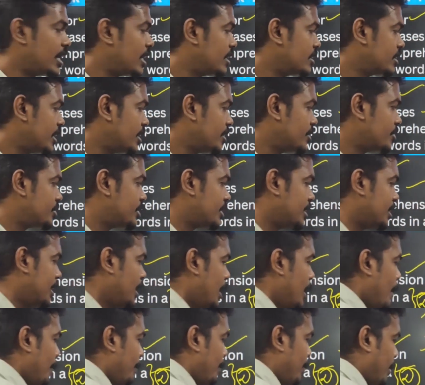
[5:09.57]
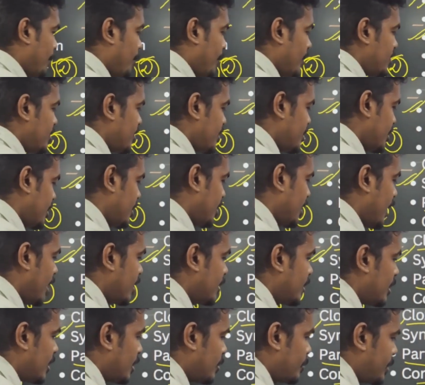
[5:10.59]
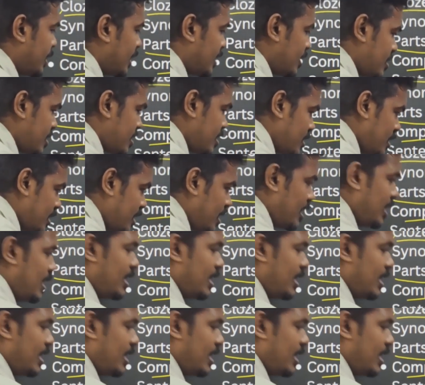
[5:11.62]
and then you see preposition and determinants.